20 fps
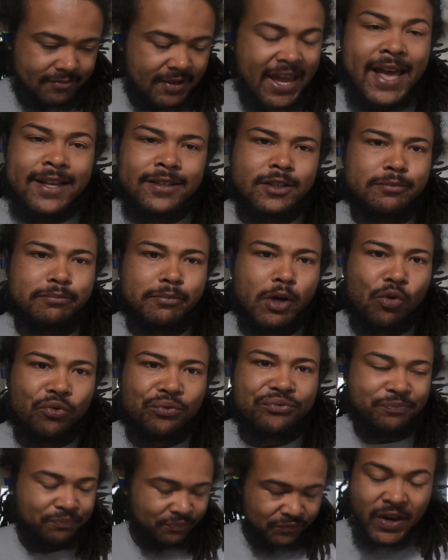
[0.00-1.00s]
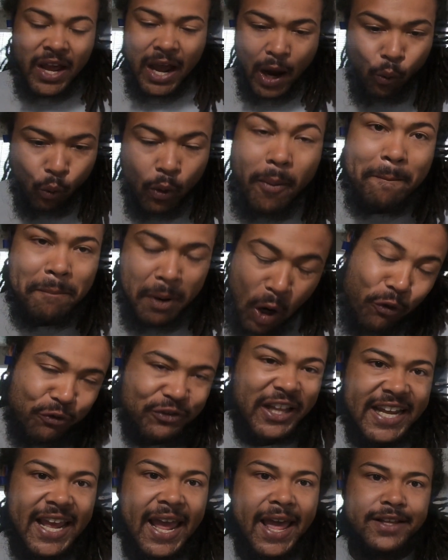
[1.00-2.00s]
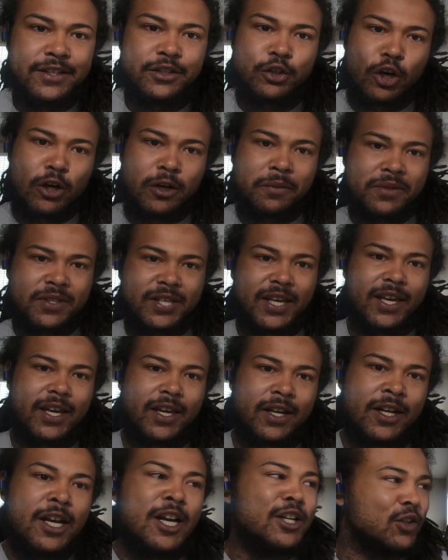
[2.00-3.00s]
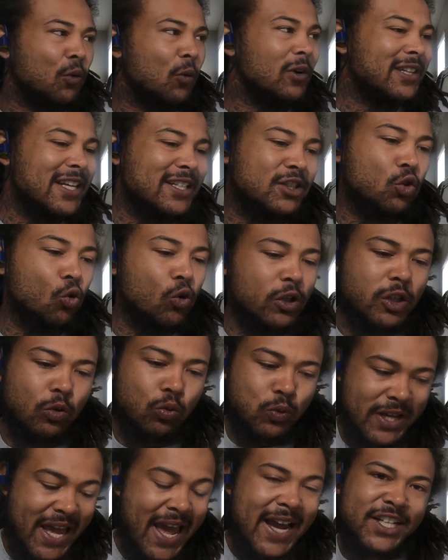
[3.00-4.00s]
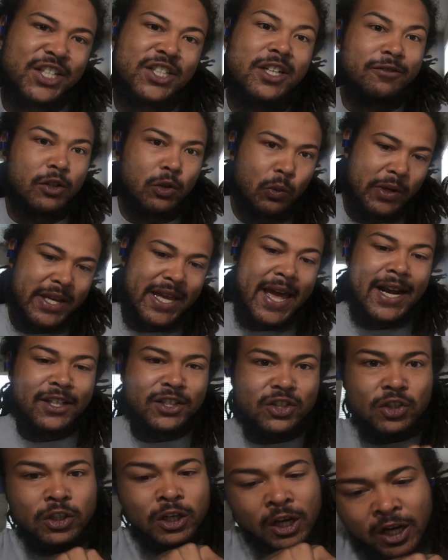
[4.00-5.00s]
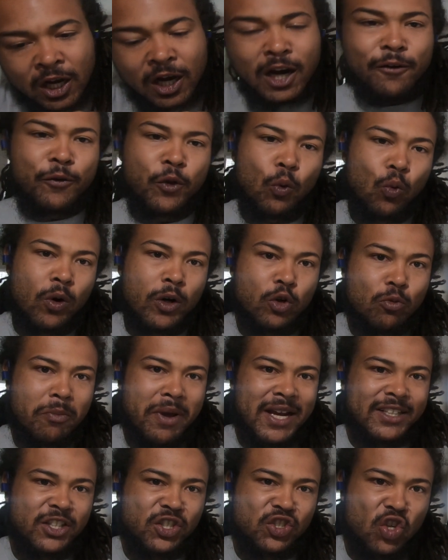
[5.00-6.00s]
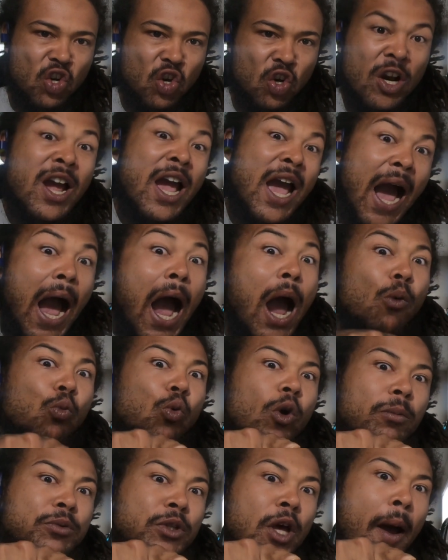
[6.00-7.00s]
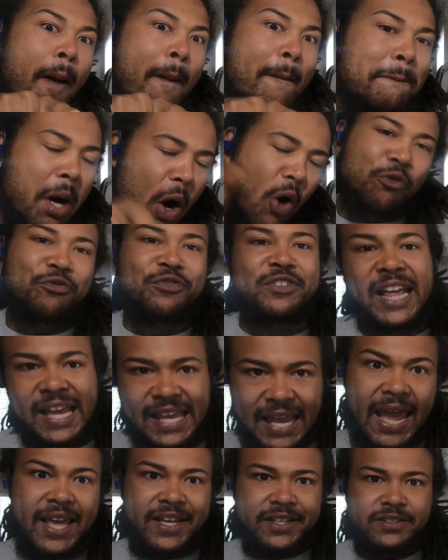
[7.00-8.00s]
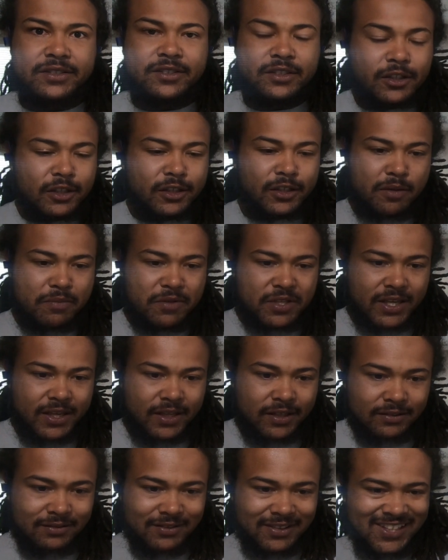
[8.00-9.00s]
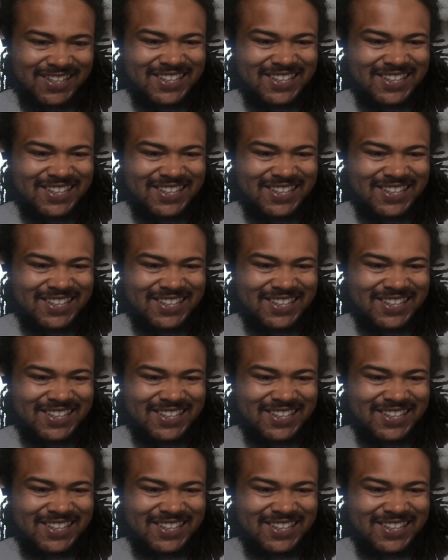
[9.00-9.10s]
Ask them both. I whoop both they ass. You know what I'm saying? The one that's doing the reaction of the reactor of the one who made the song, I whoop both they ass. You know what I'm saying?